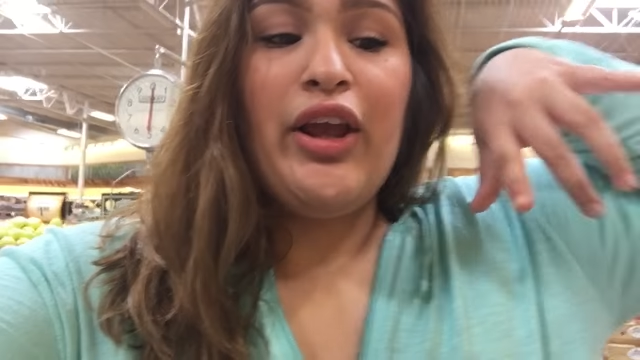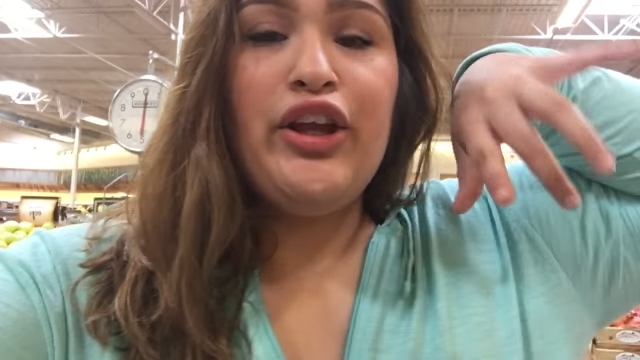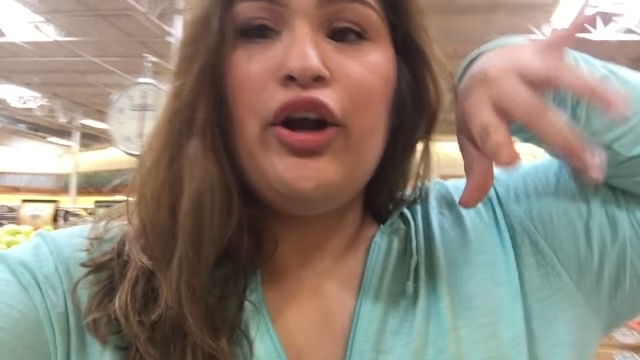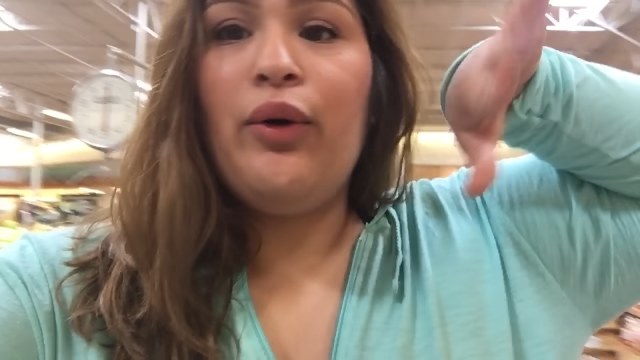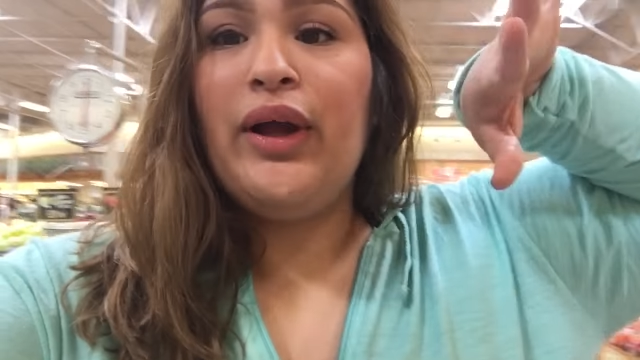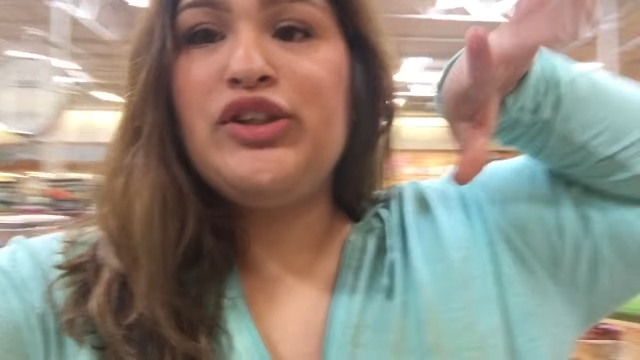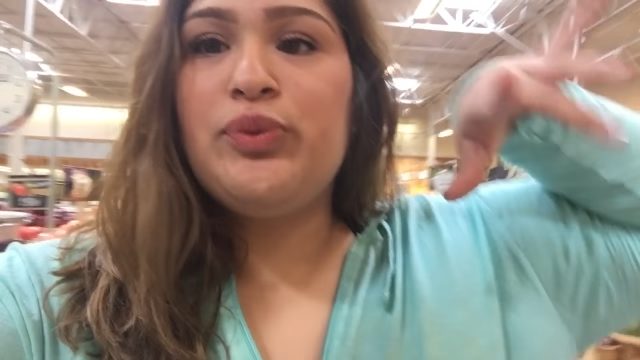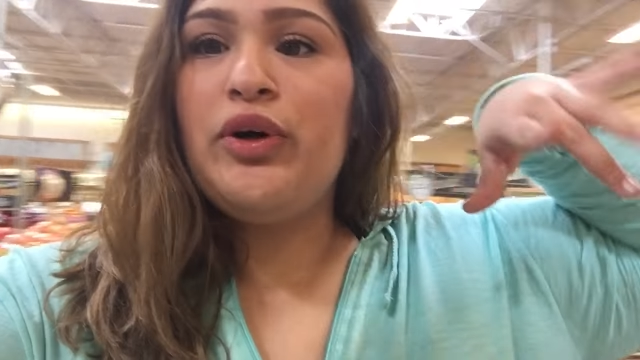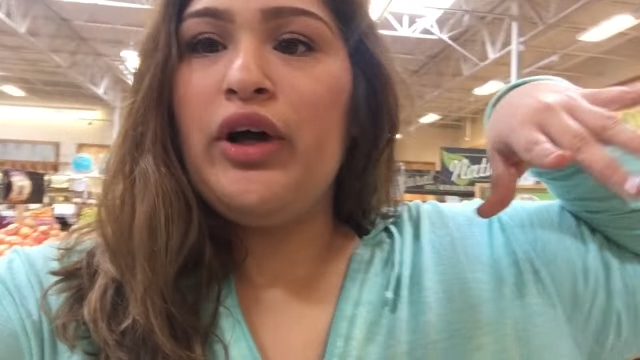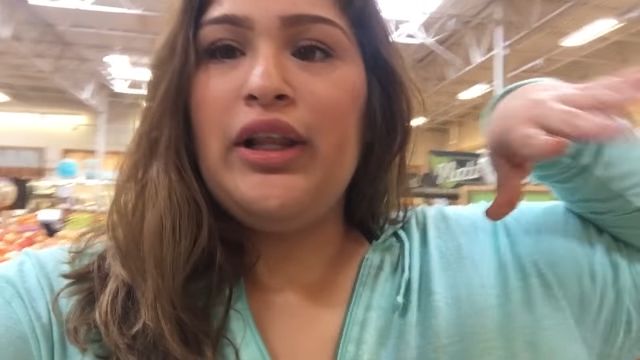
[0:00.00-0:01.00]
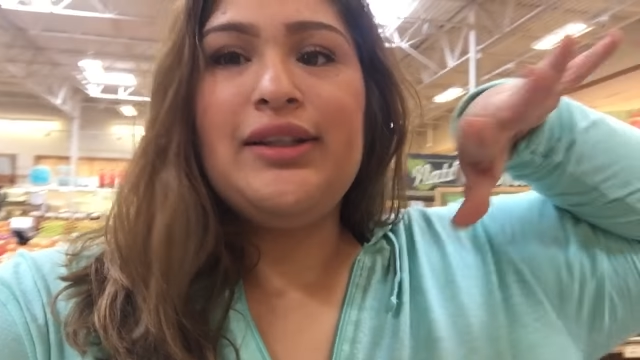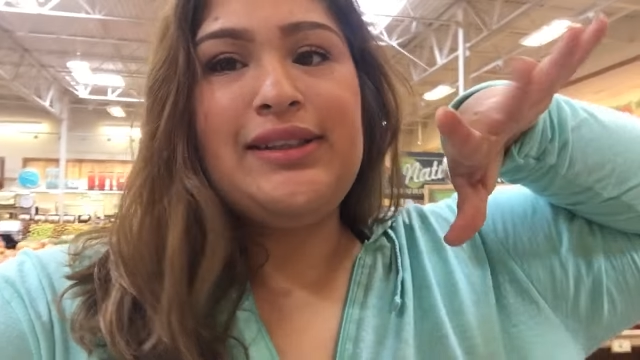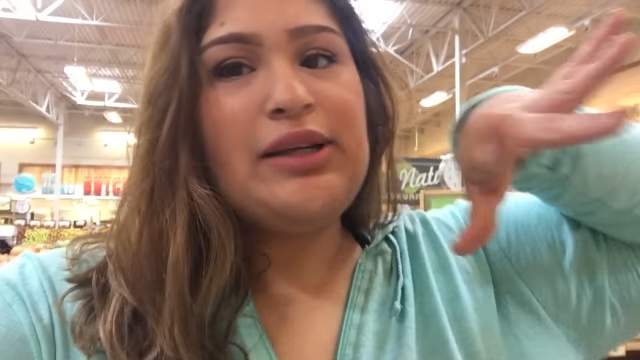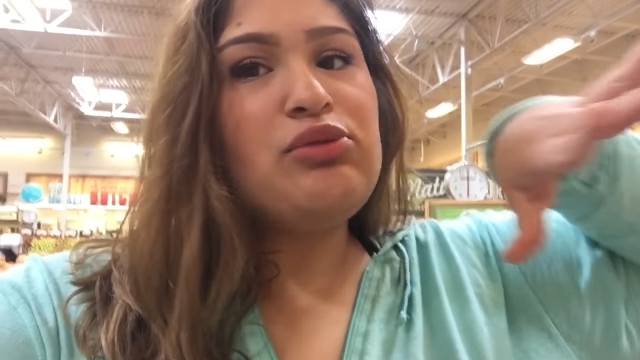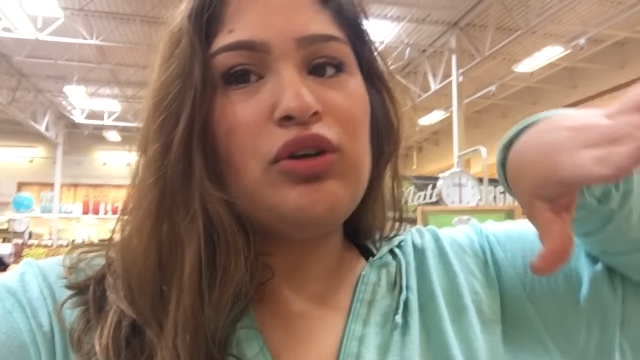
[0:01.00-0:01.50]
you know, it
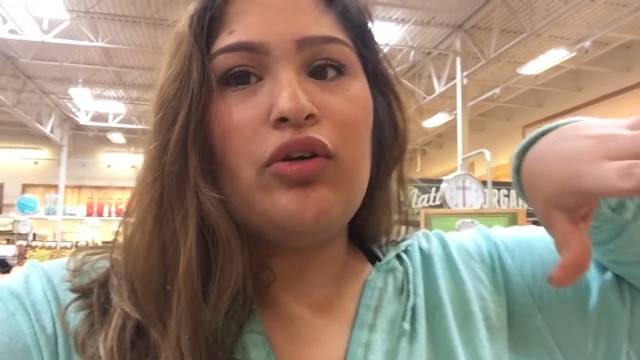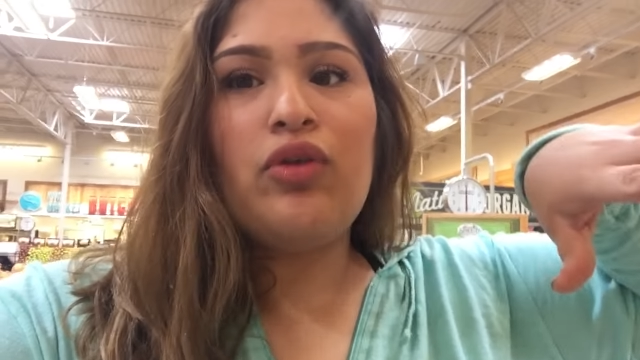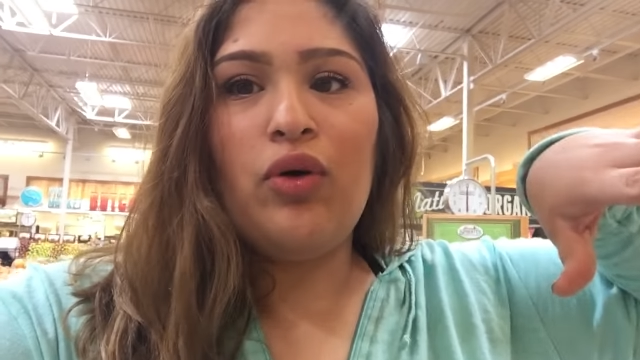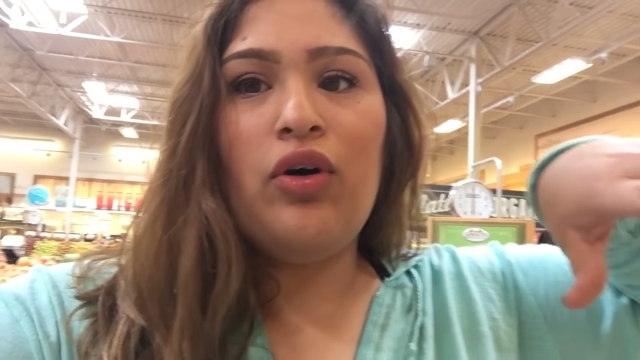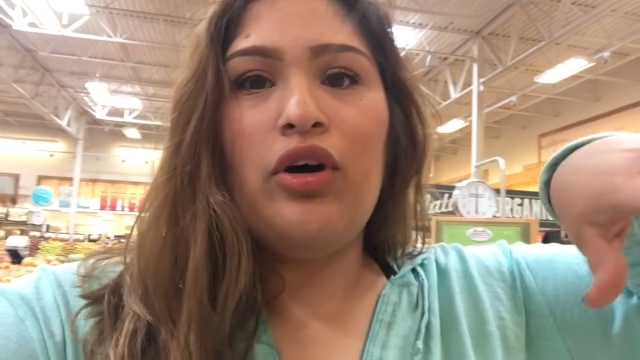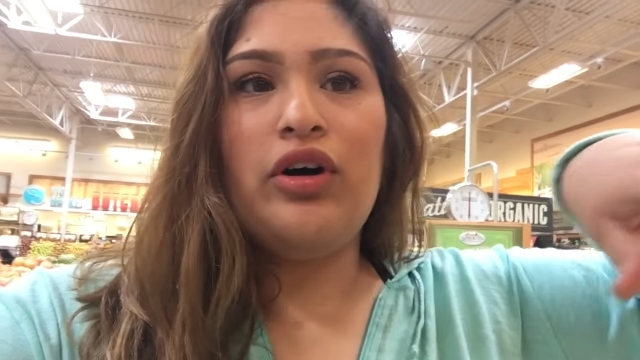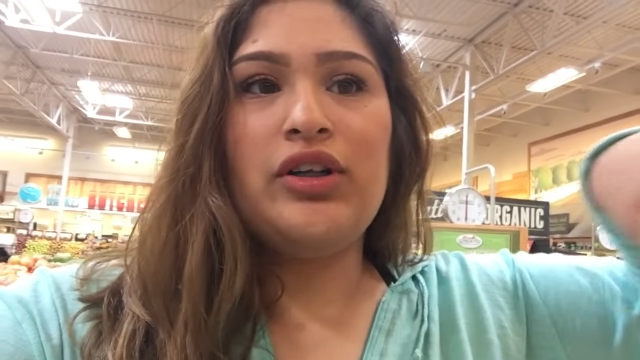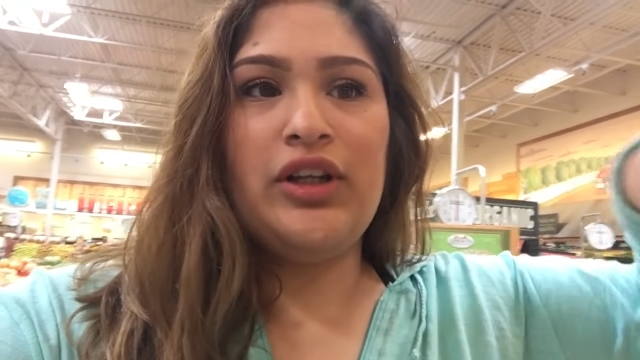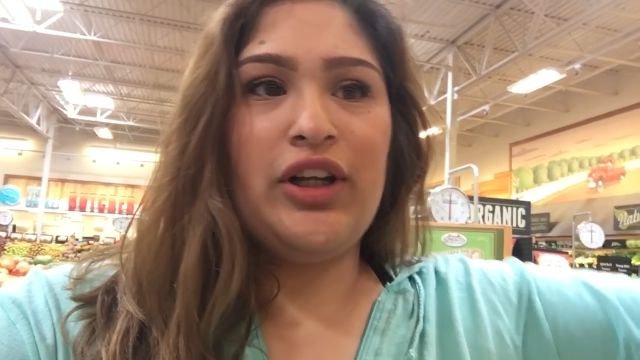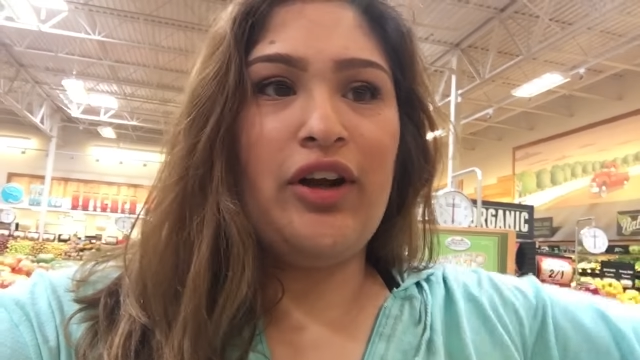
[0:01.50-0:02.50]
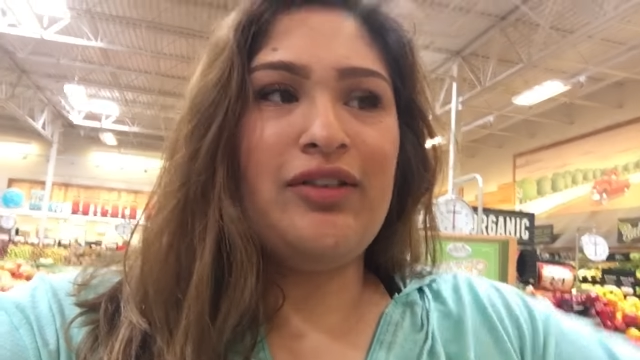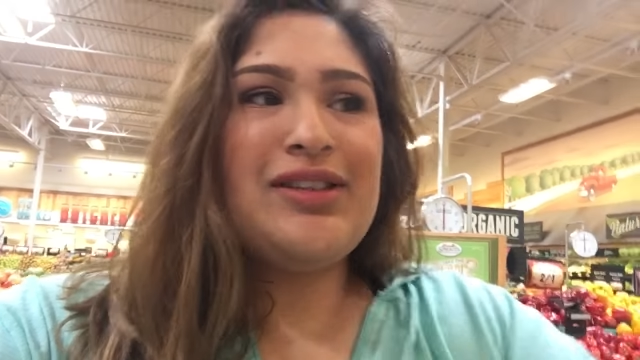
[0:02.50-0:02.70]
seems so cool, you know?